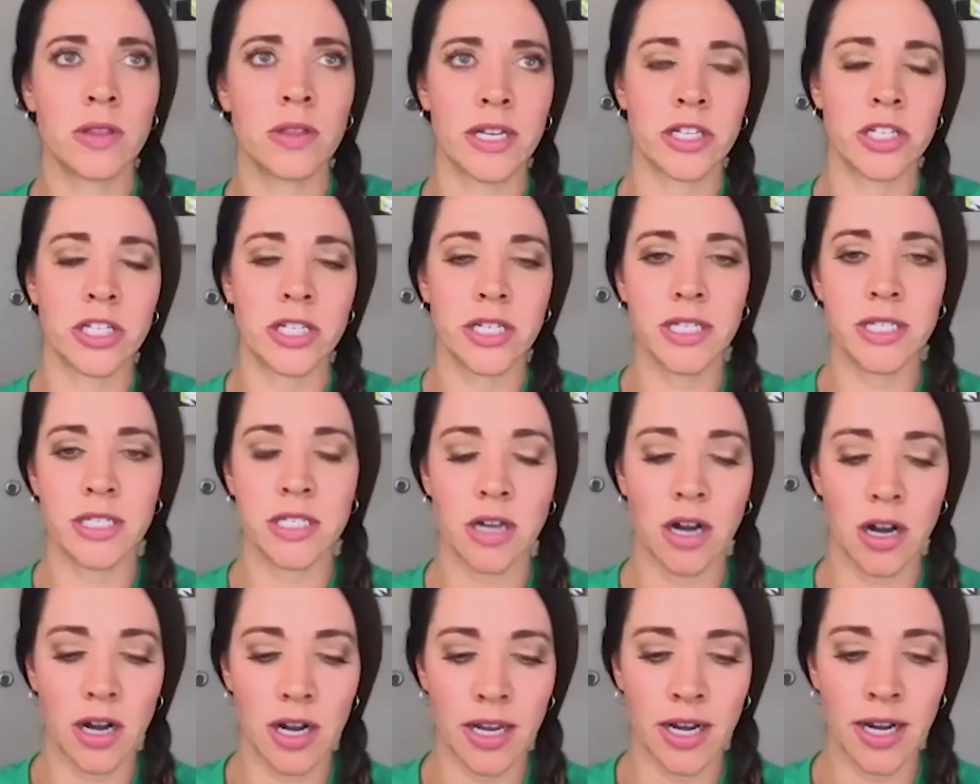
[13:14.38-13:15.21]
she
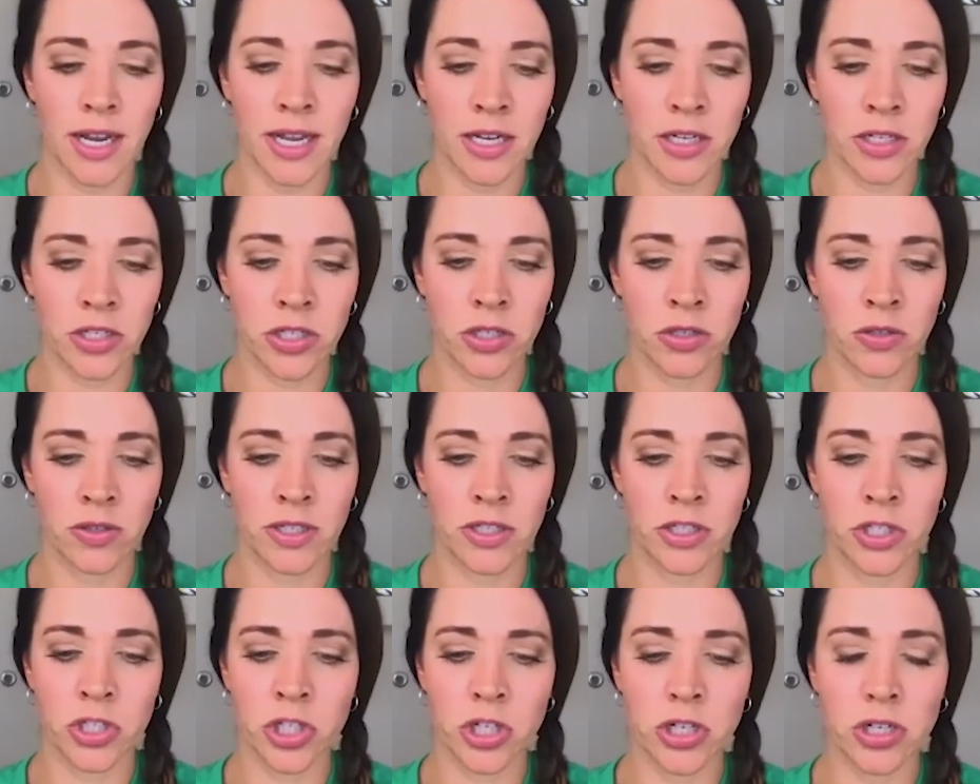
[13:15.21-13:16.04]
started into
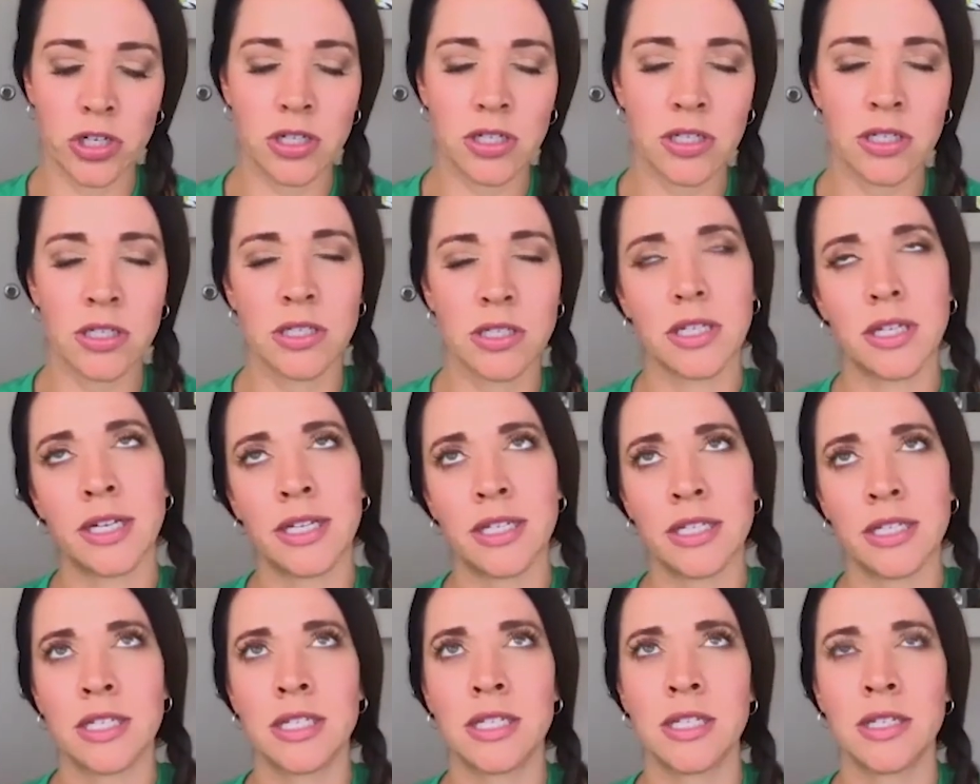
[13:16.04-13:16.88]
these journals and
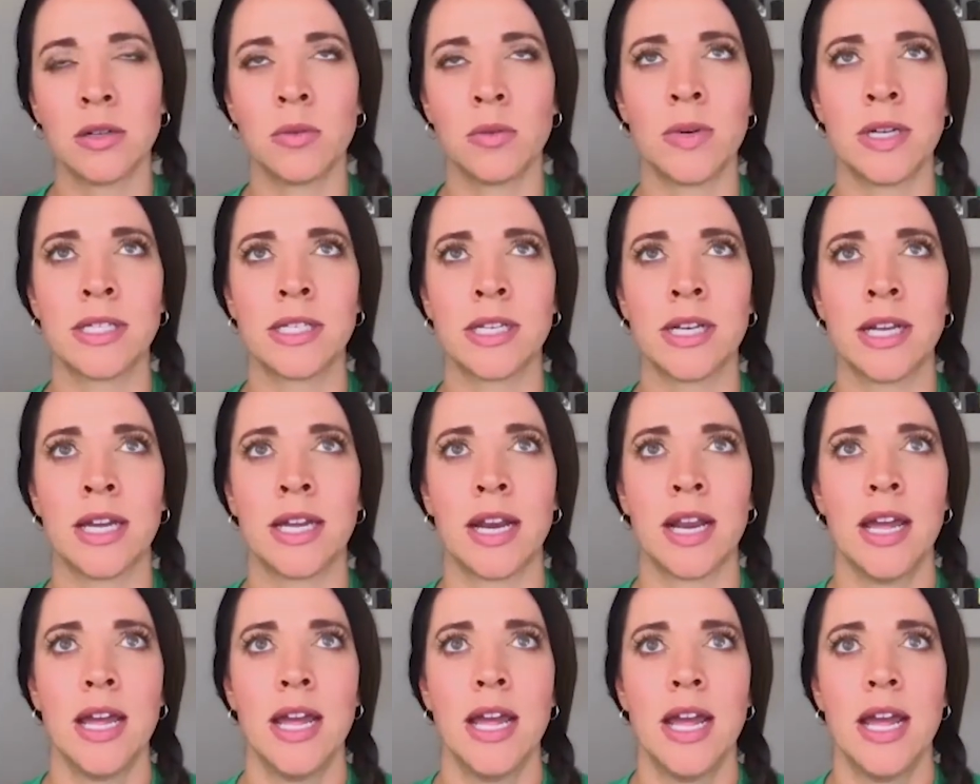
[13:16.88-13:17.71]
it still wasn't it.